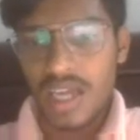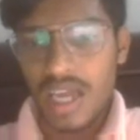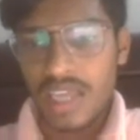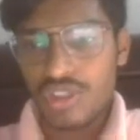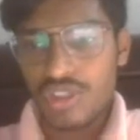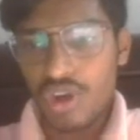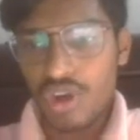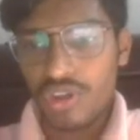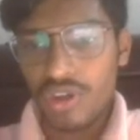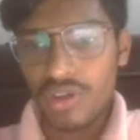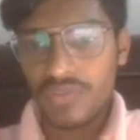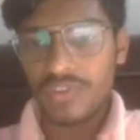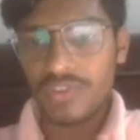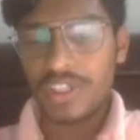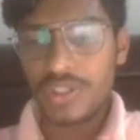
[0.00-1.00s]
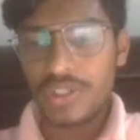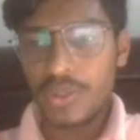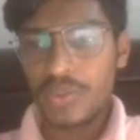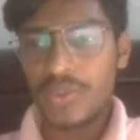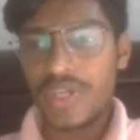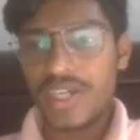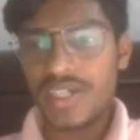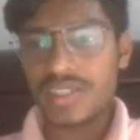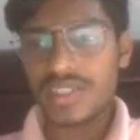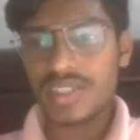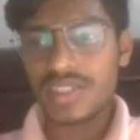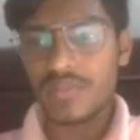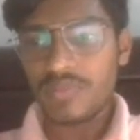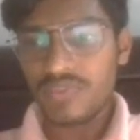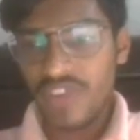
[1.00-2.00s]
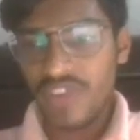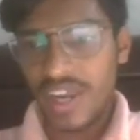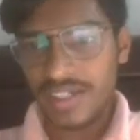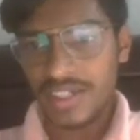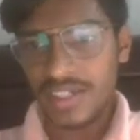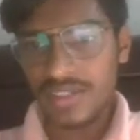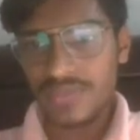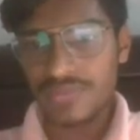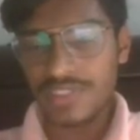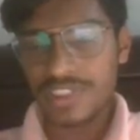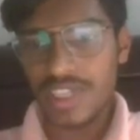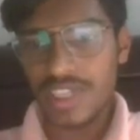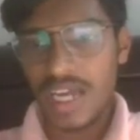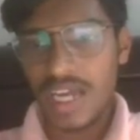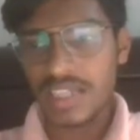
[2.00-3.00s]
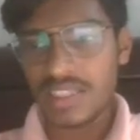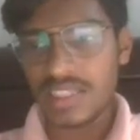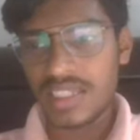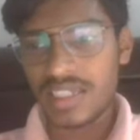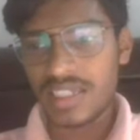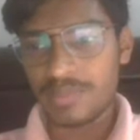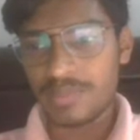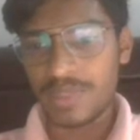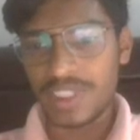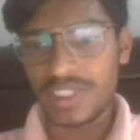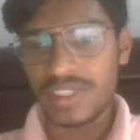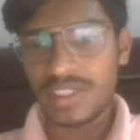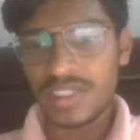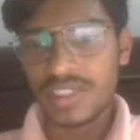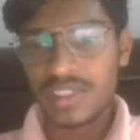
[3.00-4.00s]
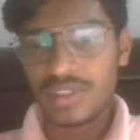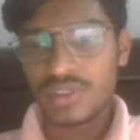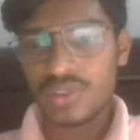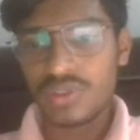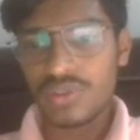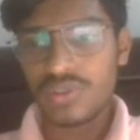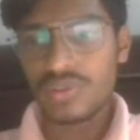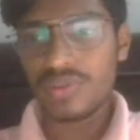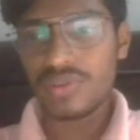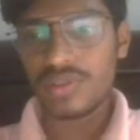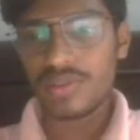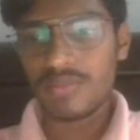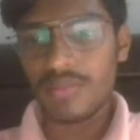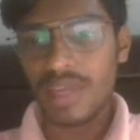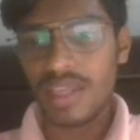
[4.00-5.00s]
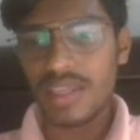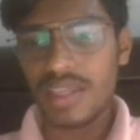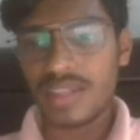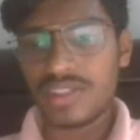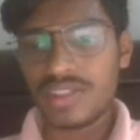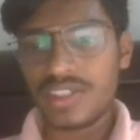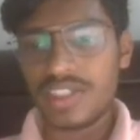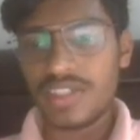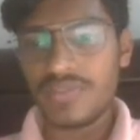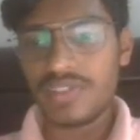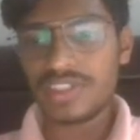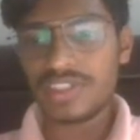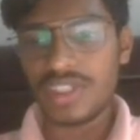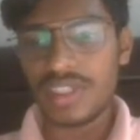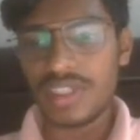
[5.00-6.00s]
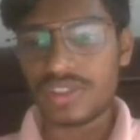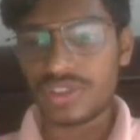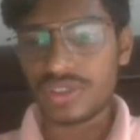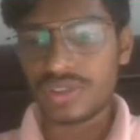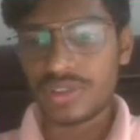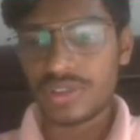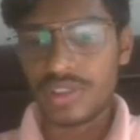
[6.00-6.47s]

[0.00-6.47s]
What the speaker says: I sort of included some factors which are there in P, so my GCD will change.